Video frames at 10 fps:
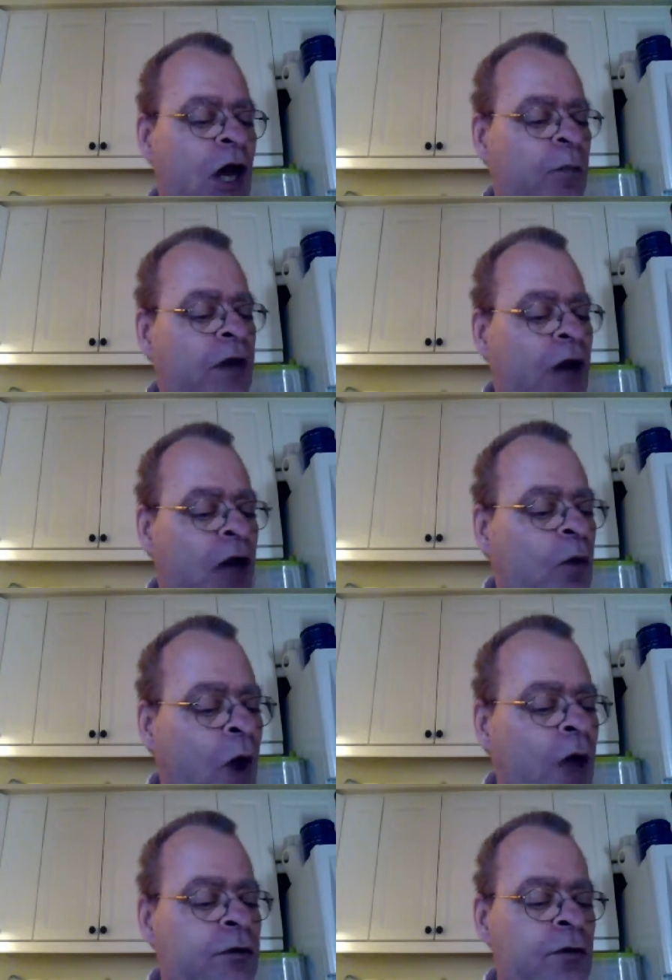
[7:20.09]
but I
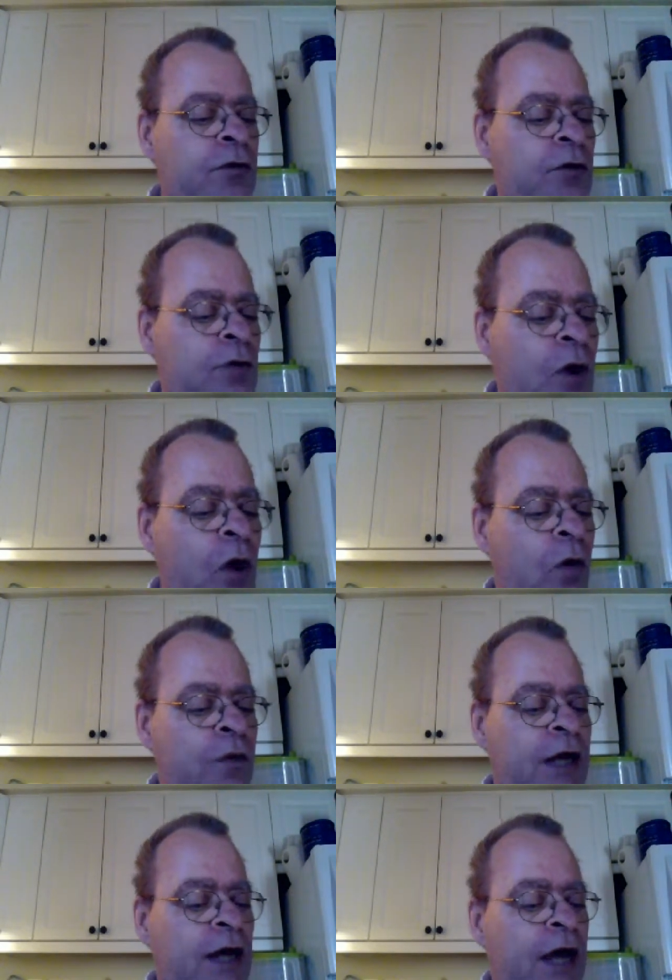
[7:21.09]
want you to know
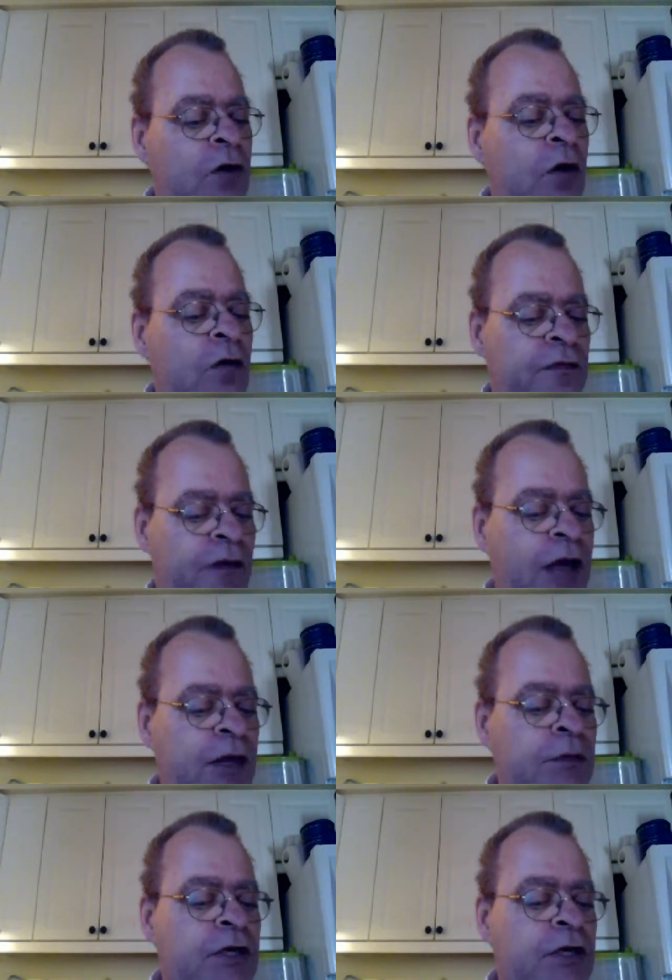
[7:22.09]
that I don't find him